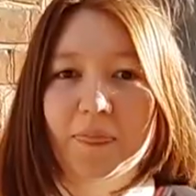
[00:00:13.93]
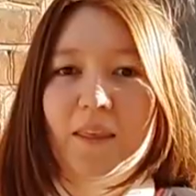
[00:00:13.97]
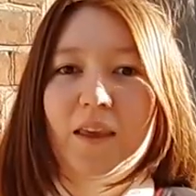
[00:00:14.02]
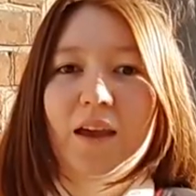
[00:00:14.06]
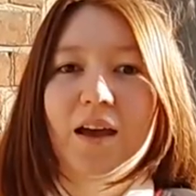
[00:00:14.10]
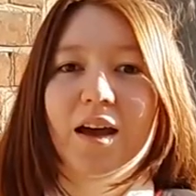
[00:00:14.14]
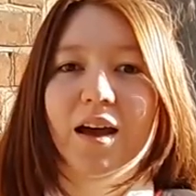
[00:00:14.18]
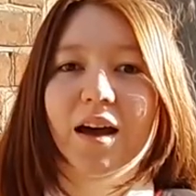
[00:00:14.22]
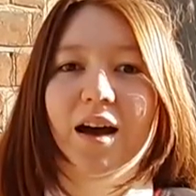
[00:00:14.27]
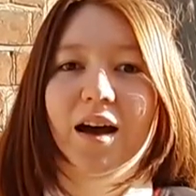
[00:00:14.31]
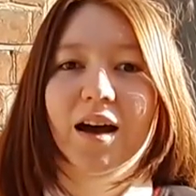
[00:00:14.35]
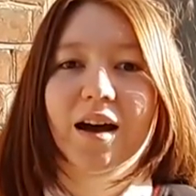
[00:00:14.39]

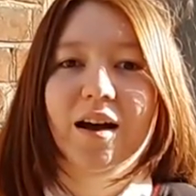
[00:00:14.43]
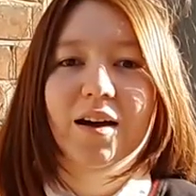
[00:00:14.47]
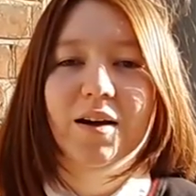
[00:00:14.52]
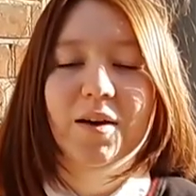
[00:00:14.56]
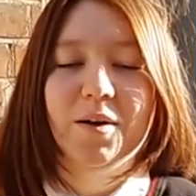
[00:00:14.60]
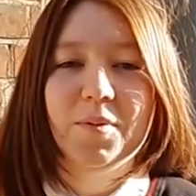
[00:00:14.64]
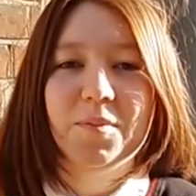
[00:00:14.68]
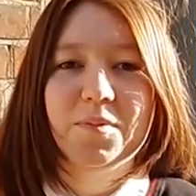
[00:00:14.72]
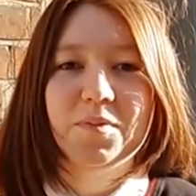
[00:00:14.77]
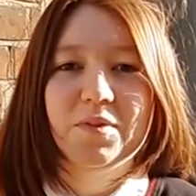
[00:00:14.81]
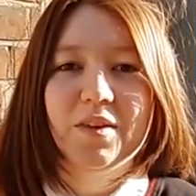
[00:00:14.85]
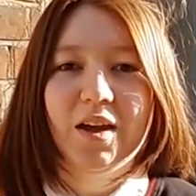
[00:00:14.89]

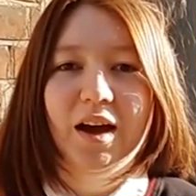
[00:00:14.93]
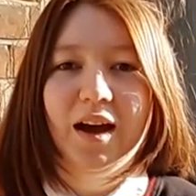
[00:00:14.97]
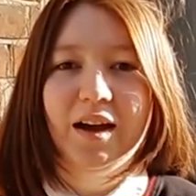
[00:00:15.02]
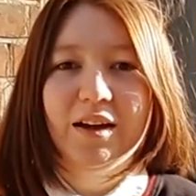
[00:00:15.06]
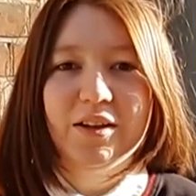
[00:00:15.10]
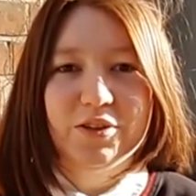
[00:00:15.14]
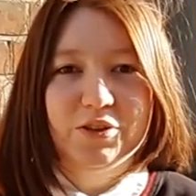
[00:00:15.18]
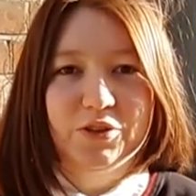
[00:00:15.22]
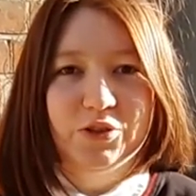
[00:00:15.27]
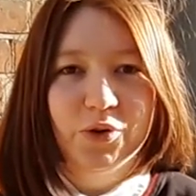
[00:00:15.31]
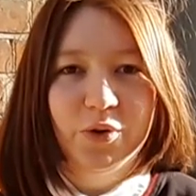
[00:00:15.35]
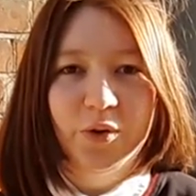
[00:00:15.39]
Um, I
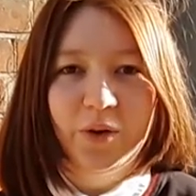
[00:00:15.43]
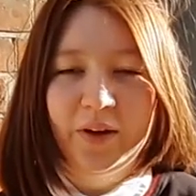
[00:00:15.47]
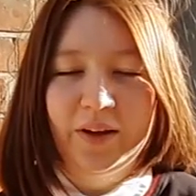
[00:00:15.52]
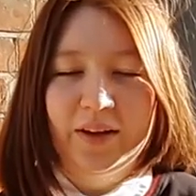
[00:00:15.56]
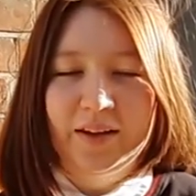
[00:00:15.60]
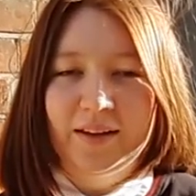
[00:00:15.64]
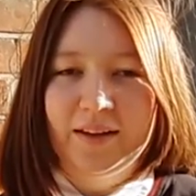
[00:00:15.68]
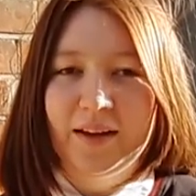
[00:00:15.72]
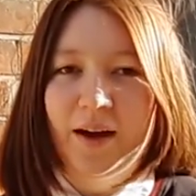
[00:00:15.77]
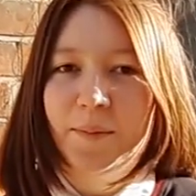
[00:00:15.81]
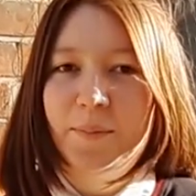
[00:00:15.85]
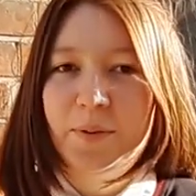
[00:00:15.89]

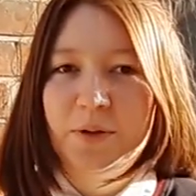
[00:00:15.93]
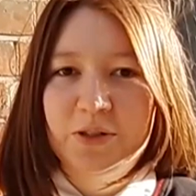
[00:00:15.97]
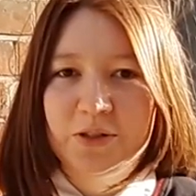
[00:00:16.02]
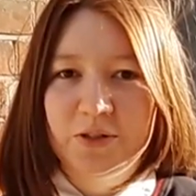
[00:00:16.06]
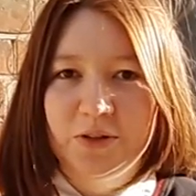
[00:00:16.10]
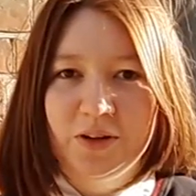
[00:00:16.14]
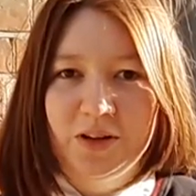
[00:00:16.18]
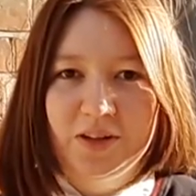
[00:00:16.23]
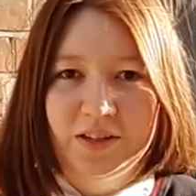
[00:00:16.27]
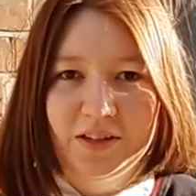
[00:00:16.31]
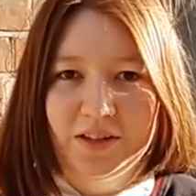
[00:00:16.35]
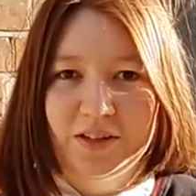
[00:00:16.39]
enjoy
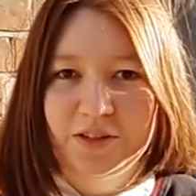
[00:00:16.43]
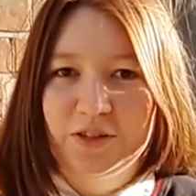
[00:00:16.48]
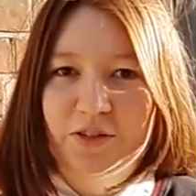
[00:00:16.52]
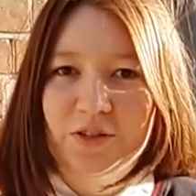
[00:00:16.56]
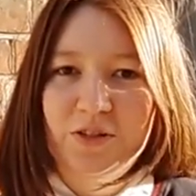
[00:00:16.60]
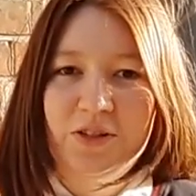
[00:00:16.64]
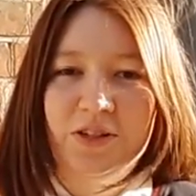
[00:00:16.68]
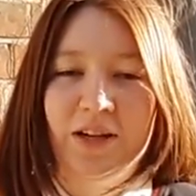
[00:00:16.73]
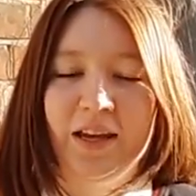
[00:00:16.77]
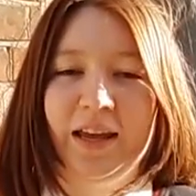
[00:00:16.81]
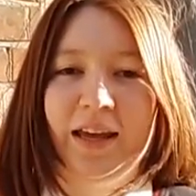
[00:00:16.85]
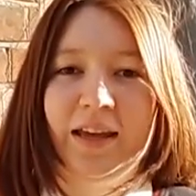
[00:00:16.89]
opportunities to
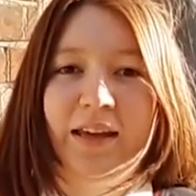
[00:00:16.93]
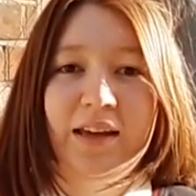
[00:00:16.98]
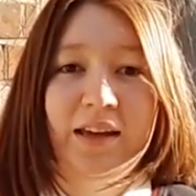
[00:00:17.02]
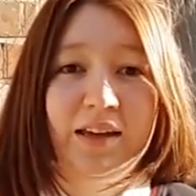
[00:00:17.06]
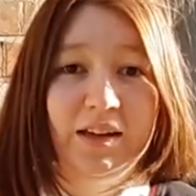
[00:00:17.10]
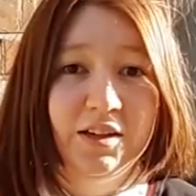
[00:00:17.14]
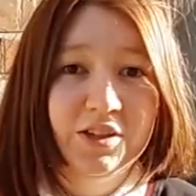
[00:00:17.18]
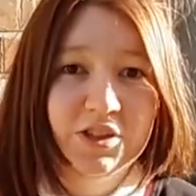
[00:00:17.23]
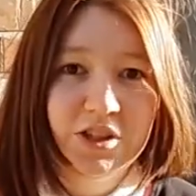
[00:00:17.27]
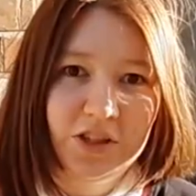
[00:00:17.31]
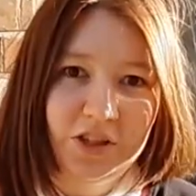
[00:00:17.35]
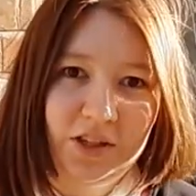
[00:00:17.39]
take
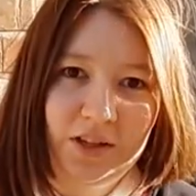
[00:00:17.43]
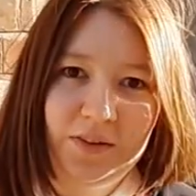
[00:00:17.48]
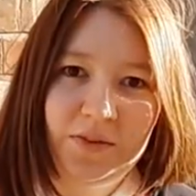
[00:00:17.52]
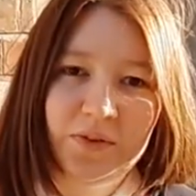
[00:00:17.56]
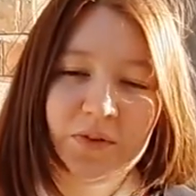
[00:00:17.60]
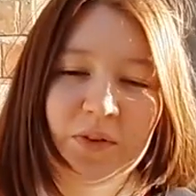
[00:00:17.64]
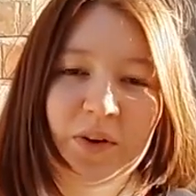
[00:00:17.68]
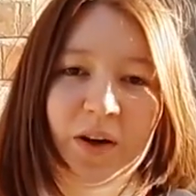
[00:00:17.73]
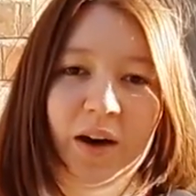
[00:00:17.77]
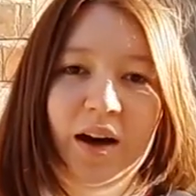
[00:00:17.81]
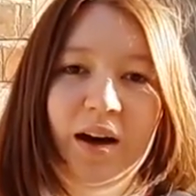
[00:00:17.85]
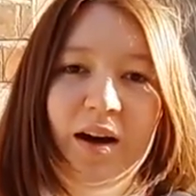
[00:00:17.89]
initiative
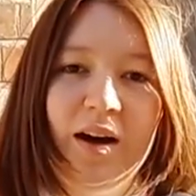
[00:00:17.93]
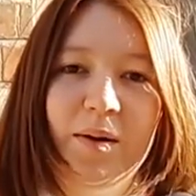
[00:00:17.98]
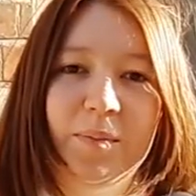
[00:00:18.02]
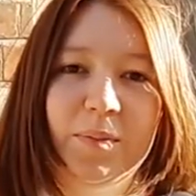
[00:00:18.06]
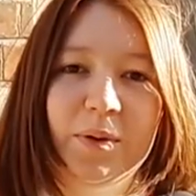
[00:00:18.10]
uh,